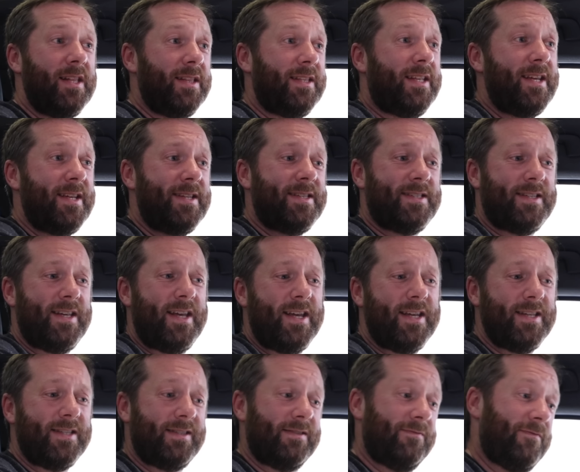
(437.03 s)
This
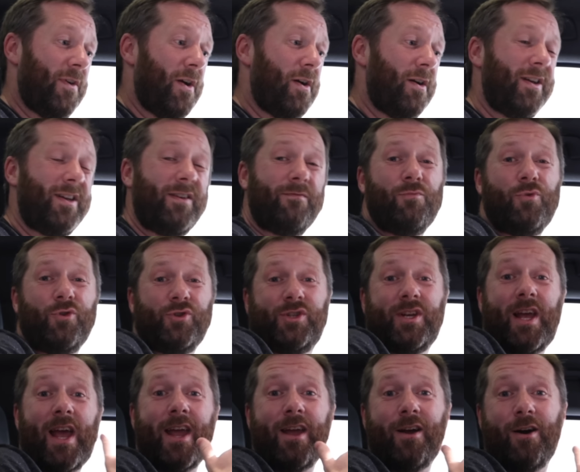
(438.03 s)
is very much
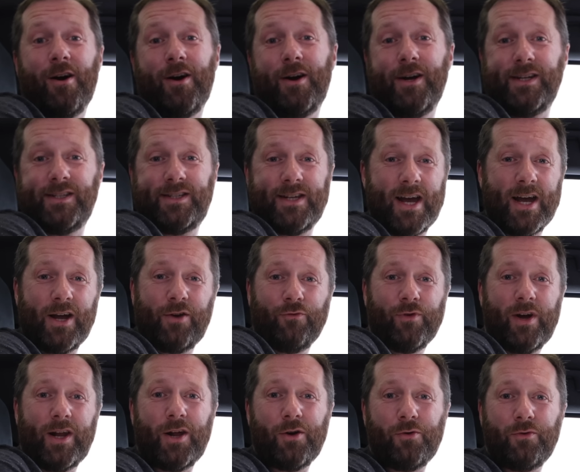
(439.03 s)
a high-tech
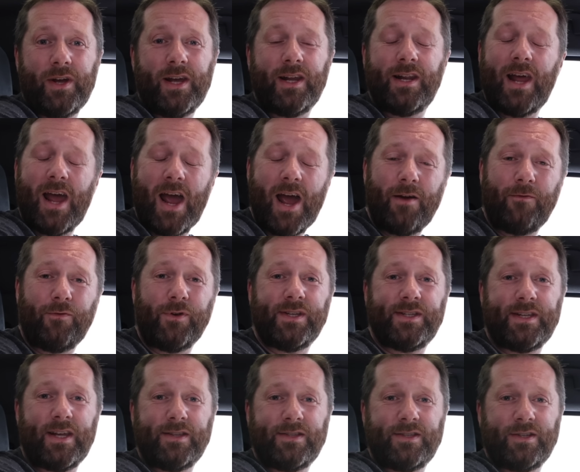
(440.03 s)
Renault in every
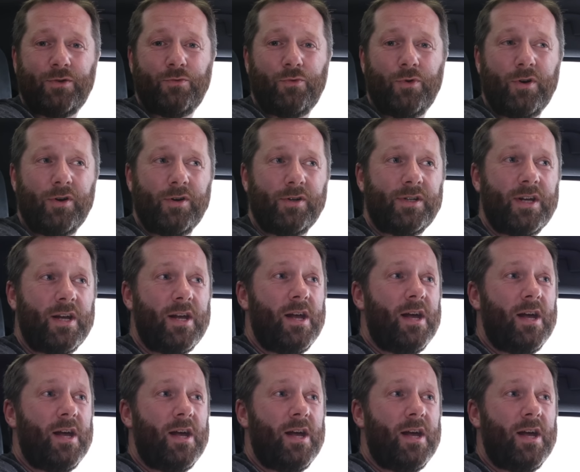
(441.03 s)
sense of the word,